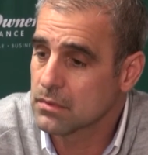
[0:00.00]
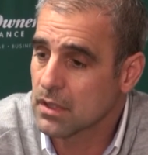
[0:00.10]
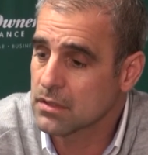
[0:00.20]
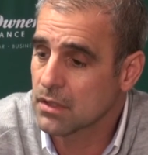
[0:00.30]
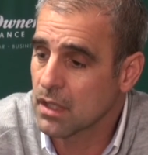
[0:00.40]

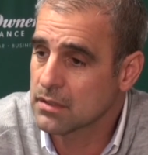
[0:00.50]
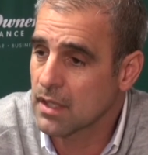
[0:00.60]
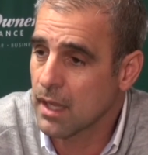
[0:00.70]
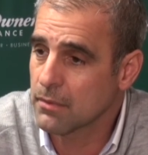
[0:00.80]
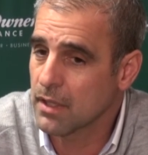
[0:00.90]
That's a long
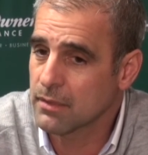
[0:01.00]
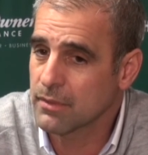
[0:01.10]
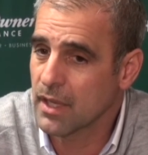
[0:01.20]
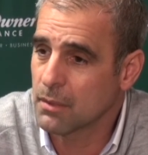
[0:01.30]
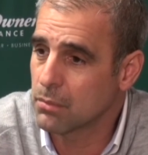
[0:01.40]
time ago. I think
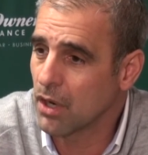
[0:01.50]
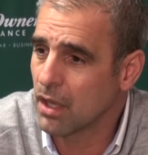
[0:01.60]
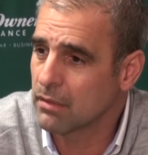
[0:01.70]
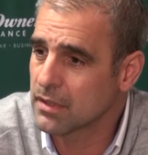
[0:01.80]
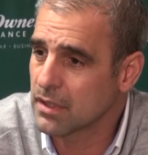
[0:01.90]
we had a
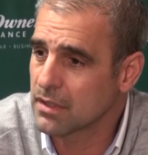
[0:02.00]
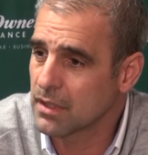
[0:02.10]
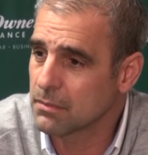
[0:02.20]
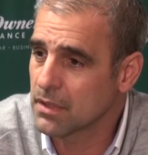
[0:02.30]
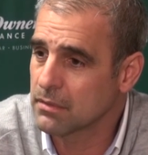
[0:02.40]
brawl with their
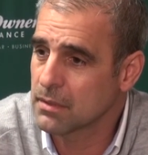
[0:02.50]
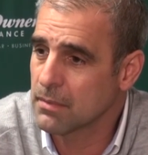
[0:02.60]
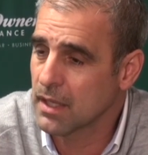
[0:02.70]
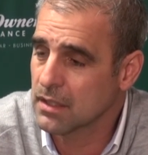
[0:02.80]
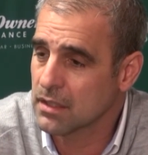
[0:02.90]
team, didn't we,
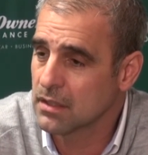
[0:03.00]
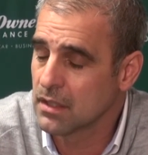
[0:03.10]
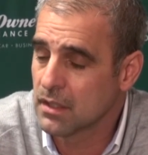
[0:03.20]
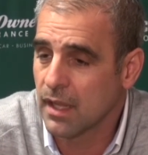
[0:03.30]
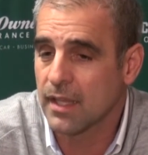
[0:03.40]
back then?
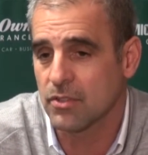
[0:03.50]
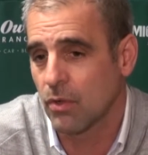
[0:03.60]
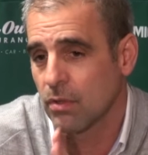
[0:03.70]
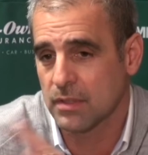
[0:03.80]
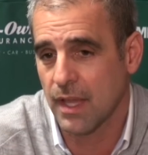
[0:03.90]
That's
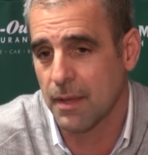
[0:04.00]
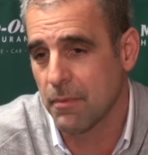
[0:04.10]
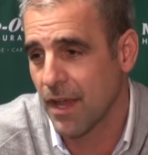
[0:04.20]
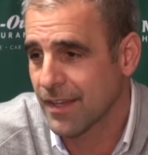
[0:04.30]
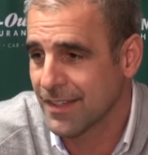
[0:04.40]
old time
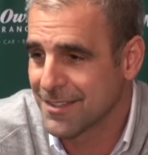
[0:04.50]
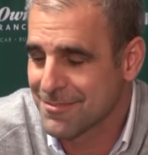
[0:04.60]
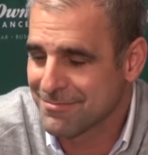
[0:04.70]
hockey.